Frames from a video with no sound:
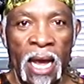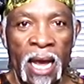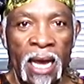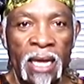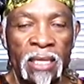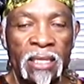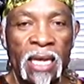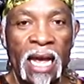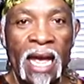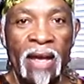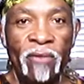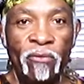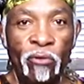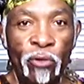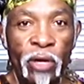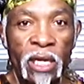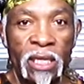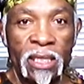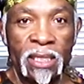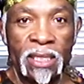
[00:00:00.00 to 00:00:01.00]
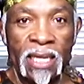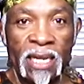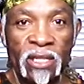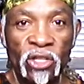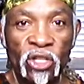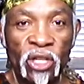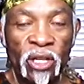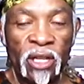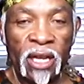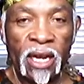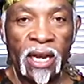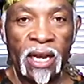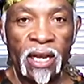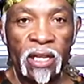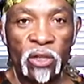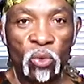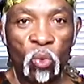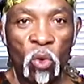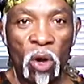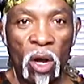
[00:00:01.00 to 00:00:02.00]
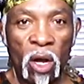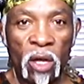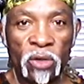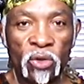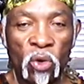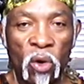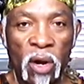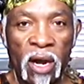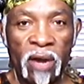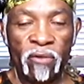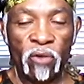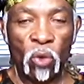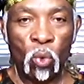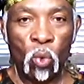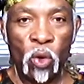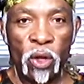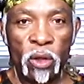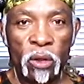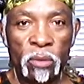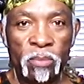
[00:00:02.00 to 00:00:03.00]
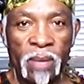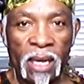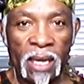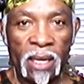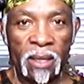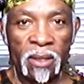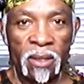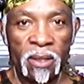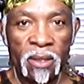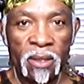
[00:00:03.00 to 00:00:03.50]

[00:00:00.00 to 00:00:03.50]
is every ascension that is, was, or ever will be.